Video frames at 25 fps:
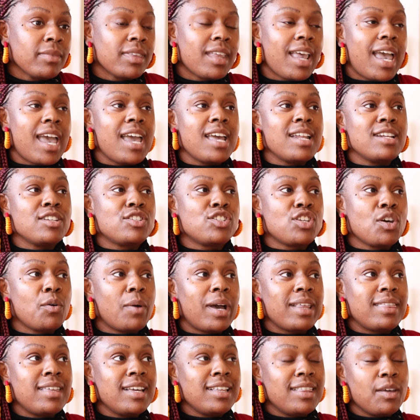And so
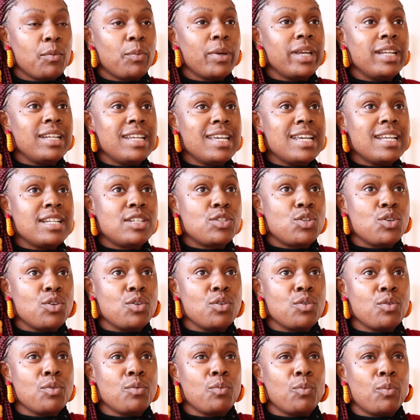I think that we need
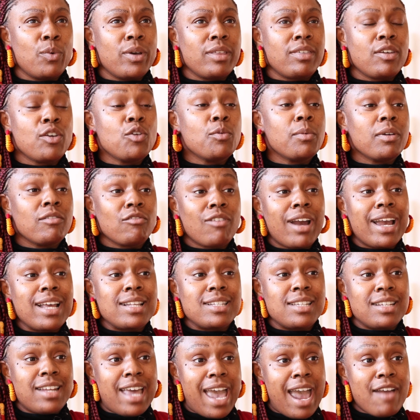to, with human
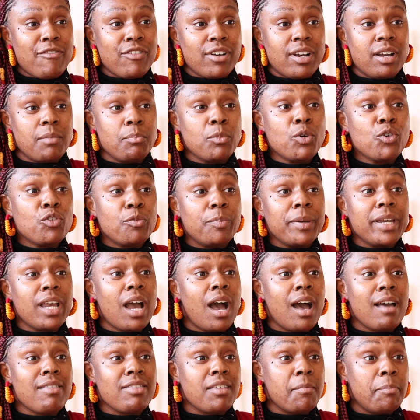rights in Africa, move
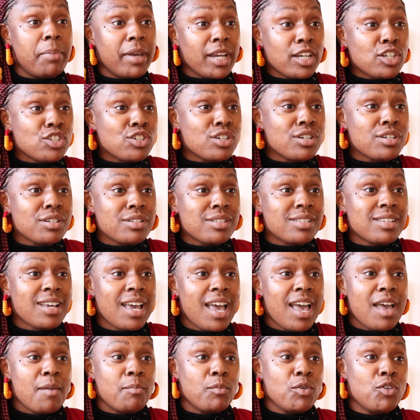beyond the pictures,
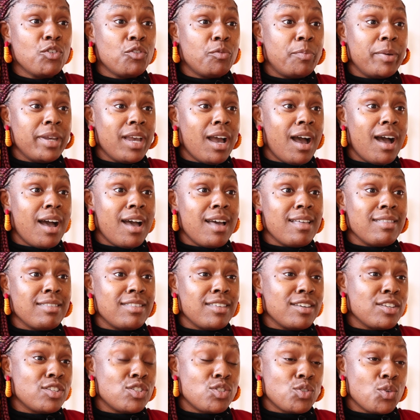move beyond
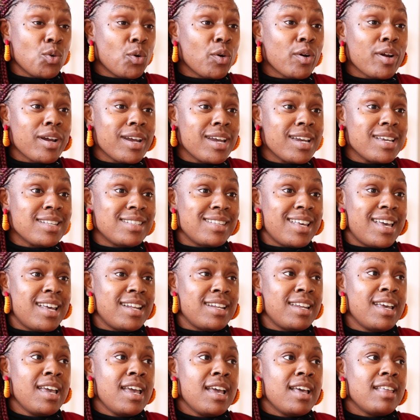the stories
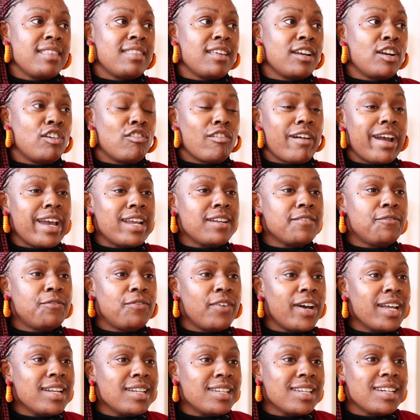and the
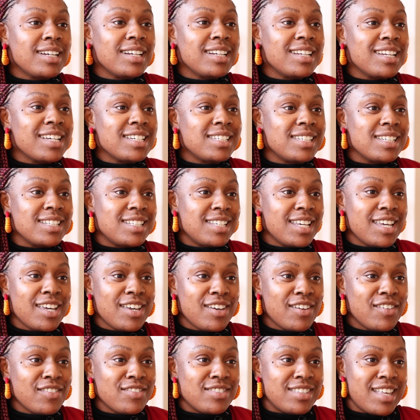grant-funded
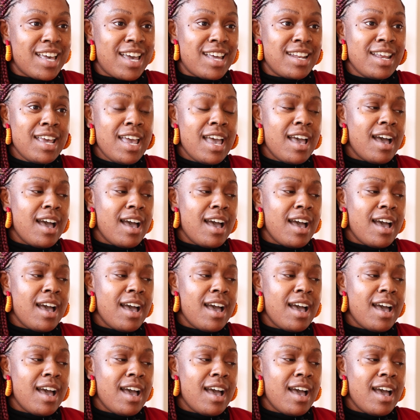initiatives that